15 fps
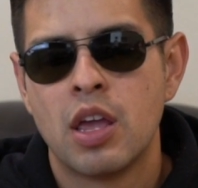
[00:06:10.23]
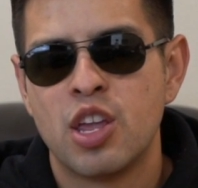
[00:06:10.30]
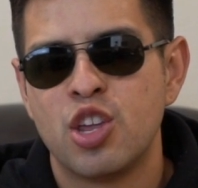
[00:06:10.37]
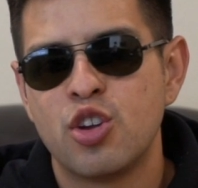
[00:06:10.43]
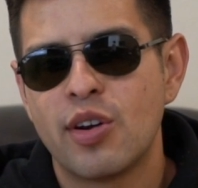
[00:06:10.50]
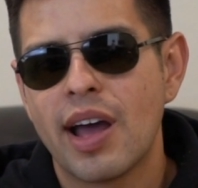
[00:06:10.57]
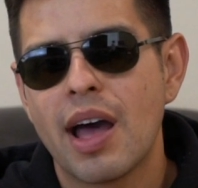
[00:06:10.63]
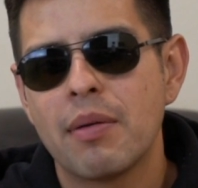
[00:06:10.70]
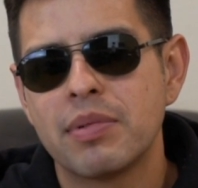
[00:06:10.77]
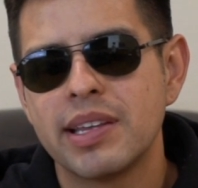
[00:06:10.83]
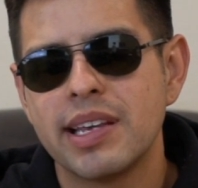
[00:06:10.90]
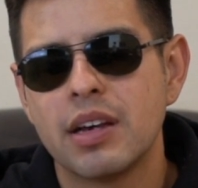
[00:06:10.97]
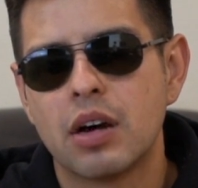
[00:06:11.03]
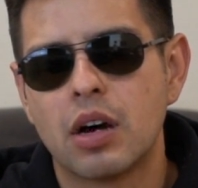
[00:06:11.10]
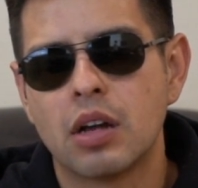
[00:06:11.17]
you have
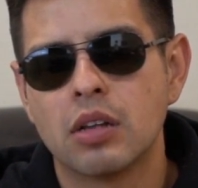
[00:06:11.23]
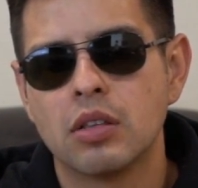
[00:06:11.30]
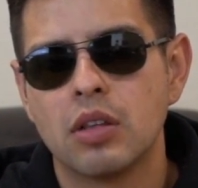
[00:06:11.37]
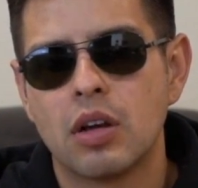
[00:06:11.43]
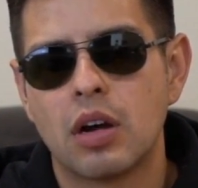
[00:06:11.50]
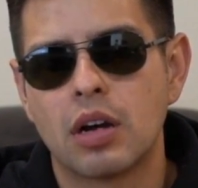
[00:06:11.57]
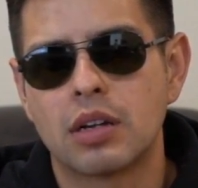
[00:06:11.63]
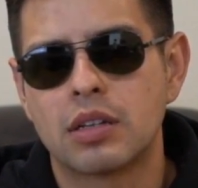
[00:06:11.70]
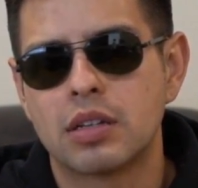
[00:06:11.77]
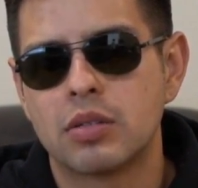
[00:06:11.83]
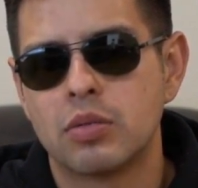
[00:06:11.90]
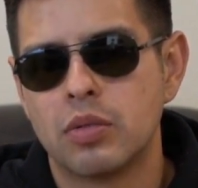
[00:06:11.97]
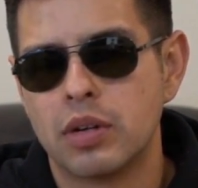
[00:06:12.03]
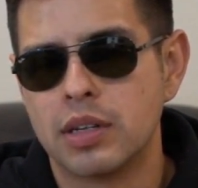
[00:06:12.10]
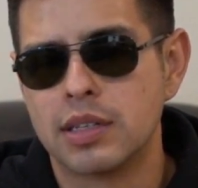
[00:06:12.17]
the unlocked
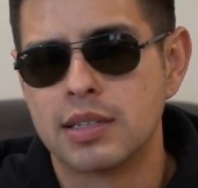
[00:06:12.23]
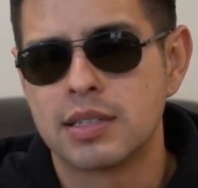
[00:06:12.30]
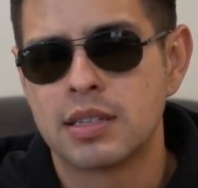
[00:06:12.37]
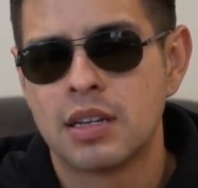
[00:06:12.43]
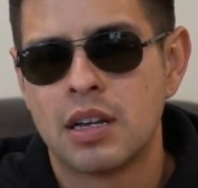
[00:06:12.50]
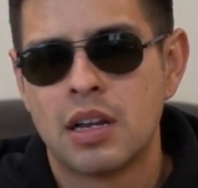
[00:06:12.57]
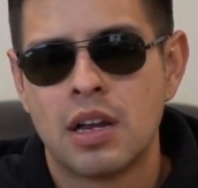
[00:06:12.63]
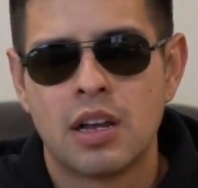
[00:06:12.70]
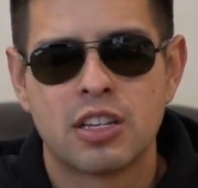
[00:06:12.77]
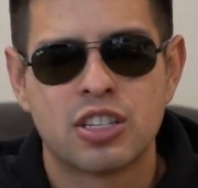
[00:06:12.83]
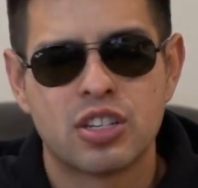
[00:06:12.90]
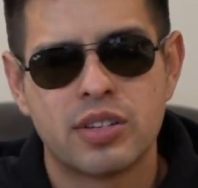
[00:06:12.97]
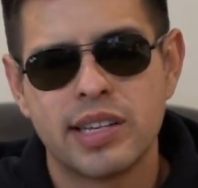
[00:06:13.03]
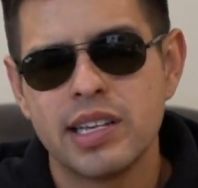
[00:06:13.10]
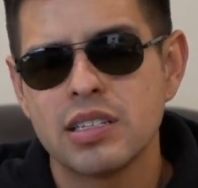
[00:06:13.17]
ones.
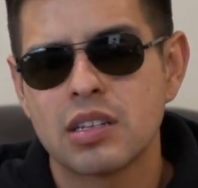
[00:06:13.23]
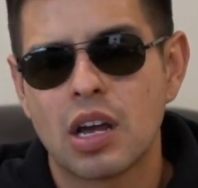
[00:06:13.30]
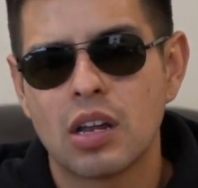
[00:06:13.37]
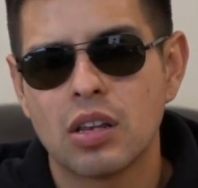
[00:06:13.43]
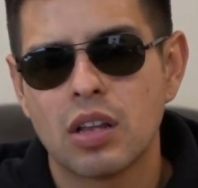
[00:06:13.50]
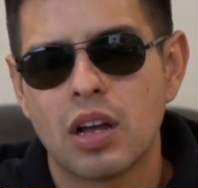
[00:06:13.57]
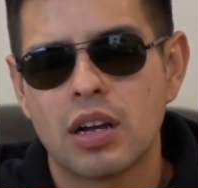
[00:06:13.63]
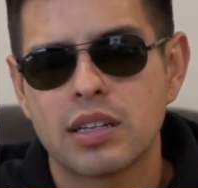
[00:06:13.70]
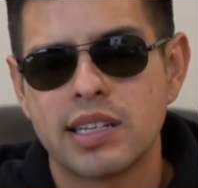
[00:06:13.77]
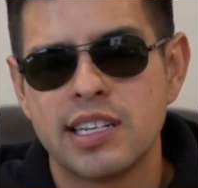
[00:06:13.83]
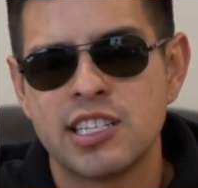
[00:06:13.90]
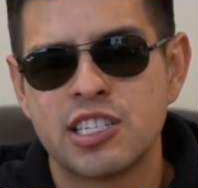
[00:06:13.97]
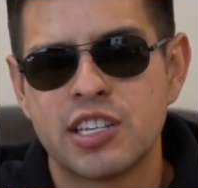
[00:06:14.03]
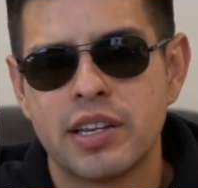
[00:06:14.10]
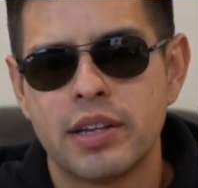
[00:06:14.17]
So these unlocked
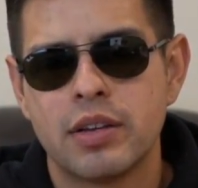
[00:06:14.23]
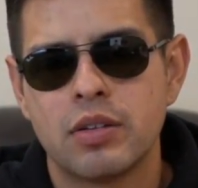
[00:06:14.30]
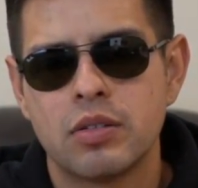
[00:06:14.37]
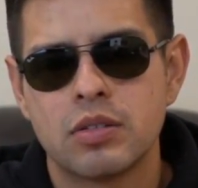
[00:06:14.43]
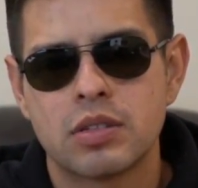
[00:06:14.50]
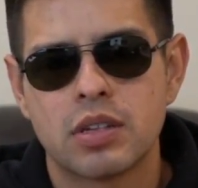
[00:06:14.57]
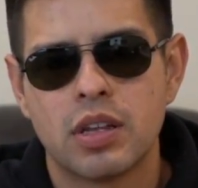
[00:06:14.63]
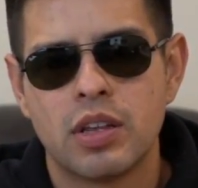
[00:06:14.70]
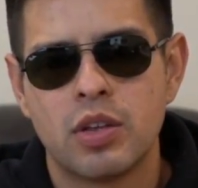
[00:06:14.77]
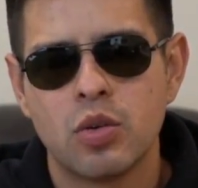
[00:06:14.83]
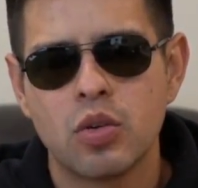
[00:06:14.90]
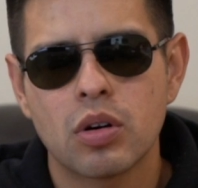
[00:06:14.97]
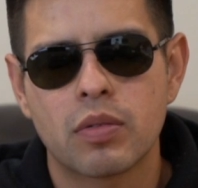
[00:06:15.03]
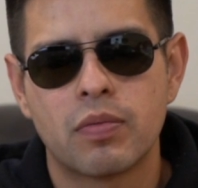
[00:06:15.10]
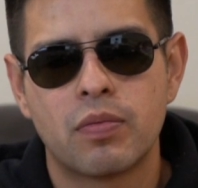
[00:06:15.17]
ECUs,
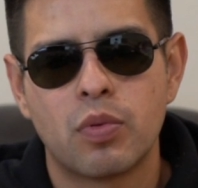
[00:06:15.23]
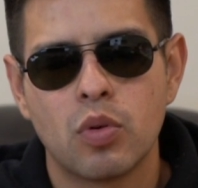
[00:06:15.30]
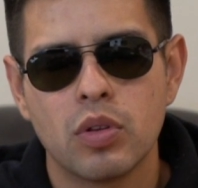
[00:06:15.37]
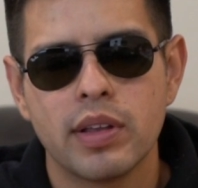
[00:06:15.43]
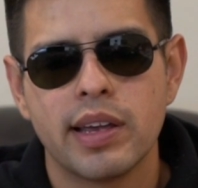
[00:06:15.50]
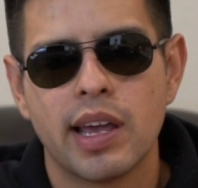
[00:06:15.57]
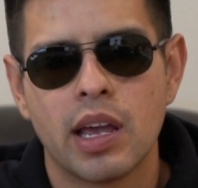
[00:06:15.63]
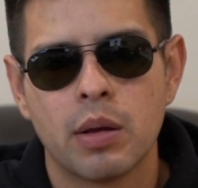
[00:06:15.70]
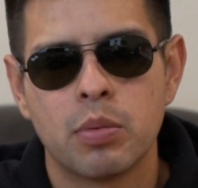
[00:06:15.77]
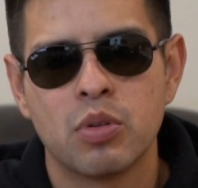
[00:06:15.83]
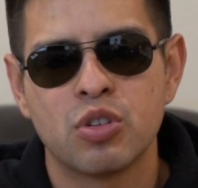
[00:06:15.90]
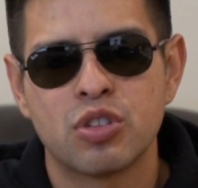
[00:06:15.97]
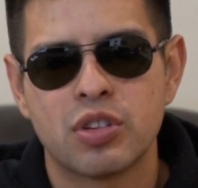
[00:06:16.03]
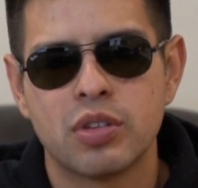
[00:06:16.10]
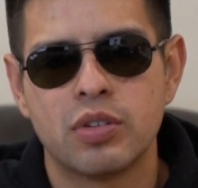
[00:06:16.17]
you are fully
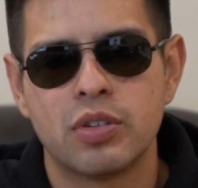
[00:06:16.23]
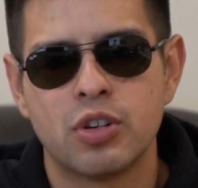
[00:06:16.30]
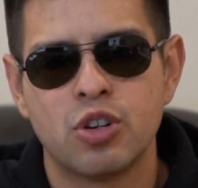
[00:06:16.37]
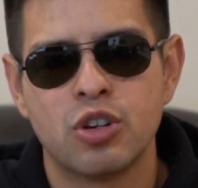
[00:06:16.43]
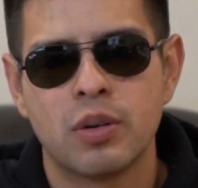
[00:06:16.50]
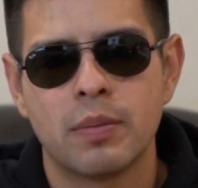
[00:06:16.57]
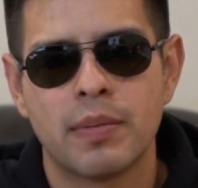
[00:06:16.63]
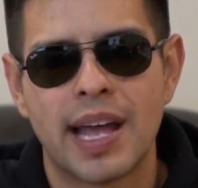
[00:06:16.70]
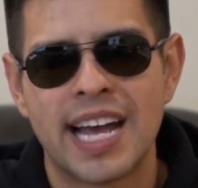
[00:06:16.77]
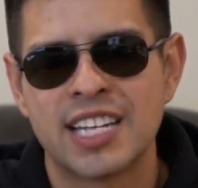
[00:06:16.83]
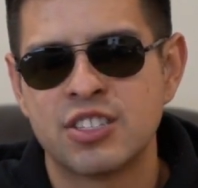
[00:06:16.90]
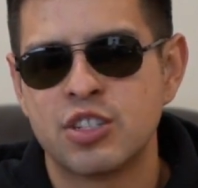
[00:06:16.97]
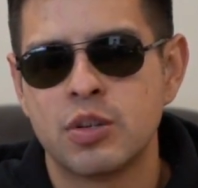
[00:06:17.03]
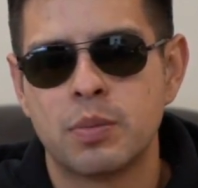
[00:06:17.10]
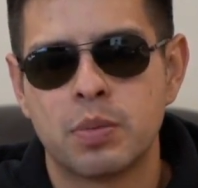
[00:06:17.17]
able to tune them
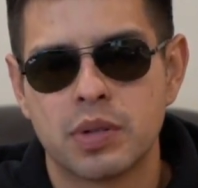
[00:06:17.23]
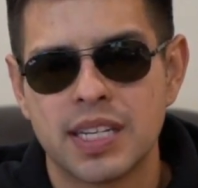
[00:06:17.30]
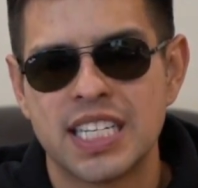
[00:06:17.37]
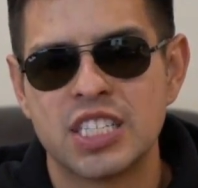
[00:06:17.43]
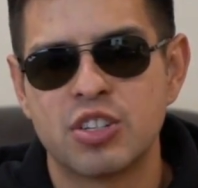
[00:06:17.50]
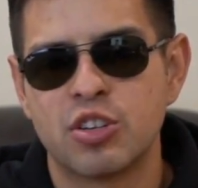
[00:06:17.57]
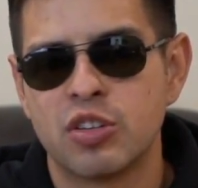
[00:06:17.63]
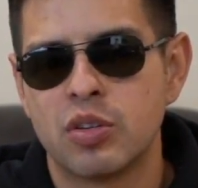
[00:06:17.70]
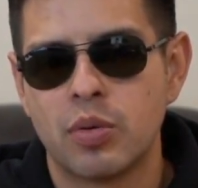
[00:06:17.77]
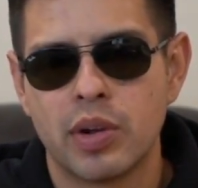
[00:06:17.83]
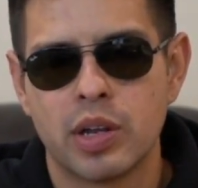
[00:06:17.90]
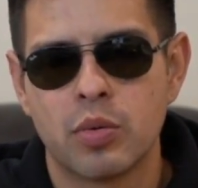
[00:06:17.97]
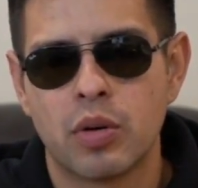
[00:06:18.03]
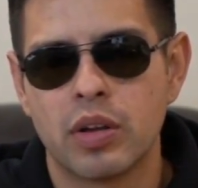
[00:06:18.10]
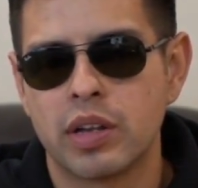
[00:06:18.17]
as you please. You can do
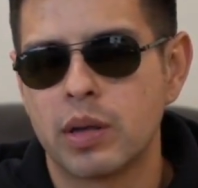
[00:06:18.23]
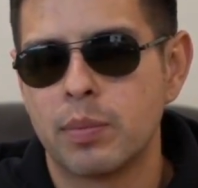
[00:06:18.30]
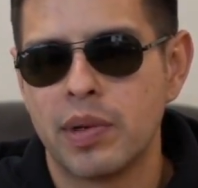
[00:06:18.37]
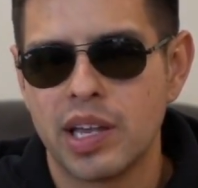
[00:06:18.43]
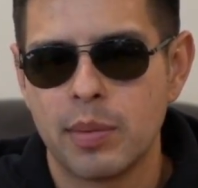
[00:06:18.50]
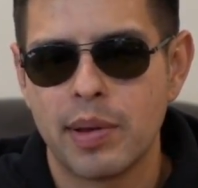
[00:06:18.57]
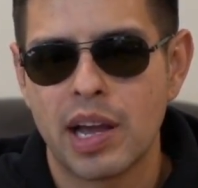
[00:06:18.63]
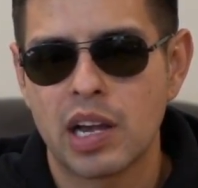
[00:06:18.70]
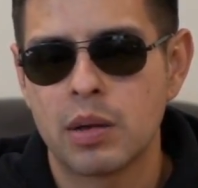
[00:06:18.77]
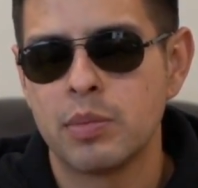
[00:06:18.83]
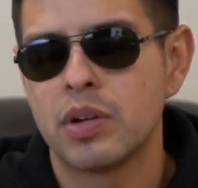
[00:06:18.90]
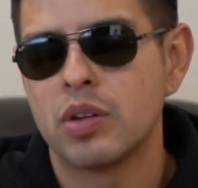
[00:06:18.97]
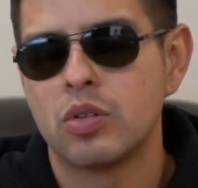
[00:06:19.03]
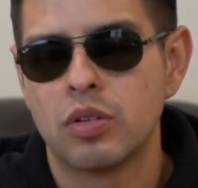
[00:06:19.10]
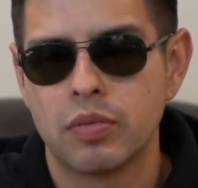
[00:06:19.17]
what you want. You can piggyback them,
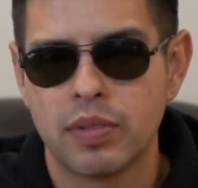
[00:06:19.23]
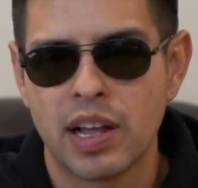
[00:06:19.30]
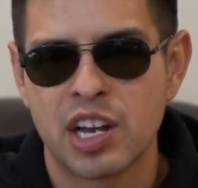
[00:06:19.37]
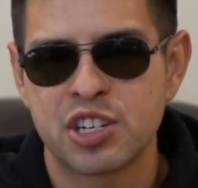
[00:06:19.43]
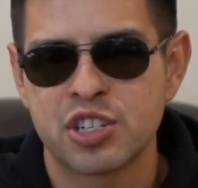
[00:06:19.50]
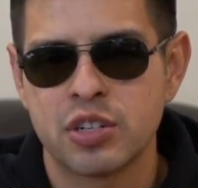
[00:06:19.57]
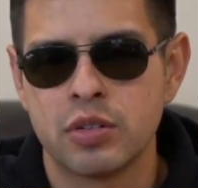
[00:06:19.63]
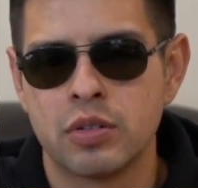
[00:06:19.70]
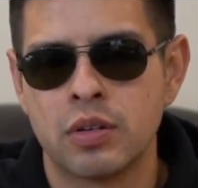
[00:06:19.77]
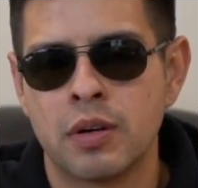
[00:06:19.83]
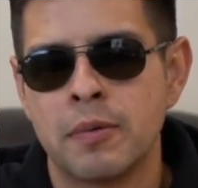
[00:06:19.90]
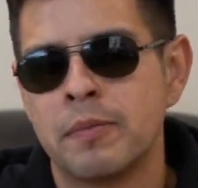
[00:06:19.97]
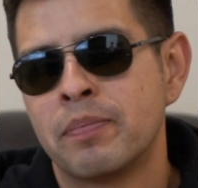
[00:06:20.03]
you can do a flash tune.